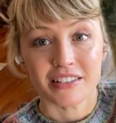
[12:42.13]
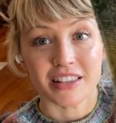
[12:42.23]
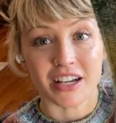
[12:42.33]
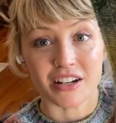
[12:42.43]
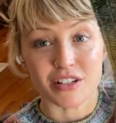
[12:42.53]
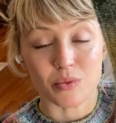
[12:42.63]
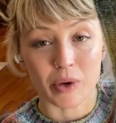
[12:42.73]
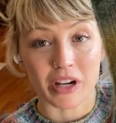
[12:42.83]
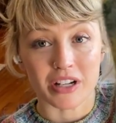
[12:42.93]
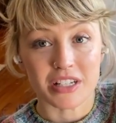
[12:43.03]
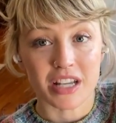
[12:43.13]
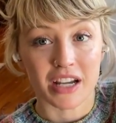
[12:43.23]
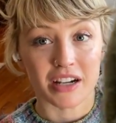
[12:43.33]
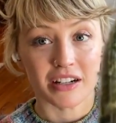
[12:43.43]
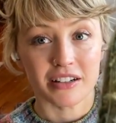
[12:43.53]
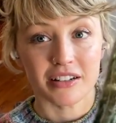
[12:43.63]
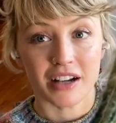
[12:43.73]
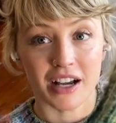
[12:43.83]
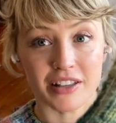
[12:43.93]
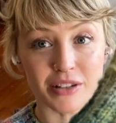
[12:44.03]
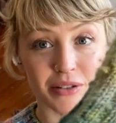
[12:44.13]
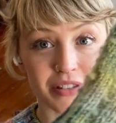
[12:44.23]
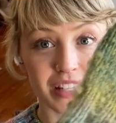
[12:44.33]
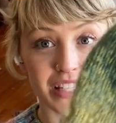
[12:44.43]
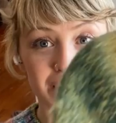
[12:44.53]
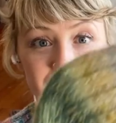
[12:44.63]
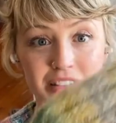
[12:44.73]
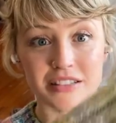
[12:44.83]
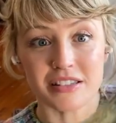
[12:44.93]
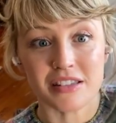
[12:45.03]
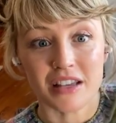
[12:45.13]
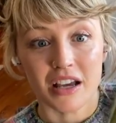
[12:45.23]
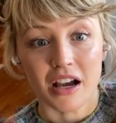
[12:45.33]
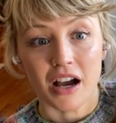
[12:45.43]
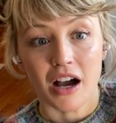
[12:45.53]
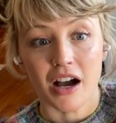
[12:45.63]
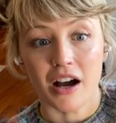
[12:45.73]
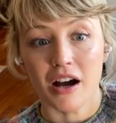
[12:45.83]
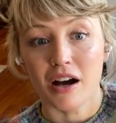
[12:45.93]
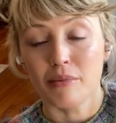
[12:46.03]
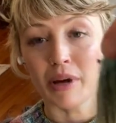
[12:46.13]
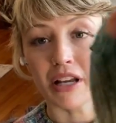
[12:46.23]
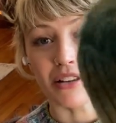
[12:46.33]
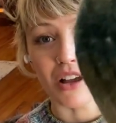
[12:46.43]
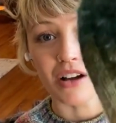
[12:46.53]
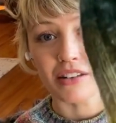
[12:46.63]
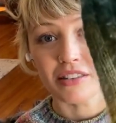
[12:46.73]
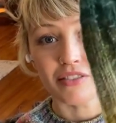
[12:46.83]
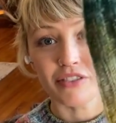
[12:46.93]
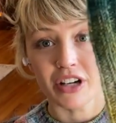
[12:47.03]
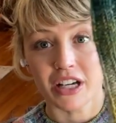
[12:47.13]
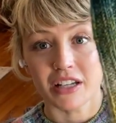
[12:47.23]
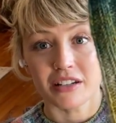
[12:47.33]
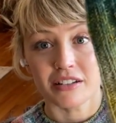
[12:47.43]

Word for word: there is wear and tear on those heels um, and along the foot.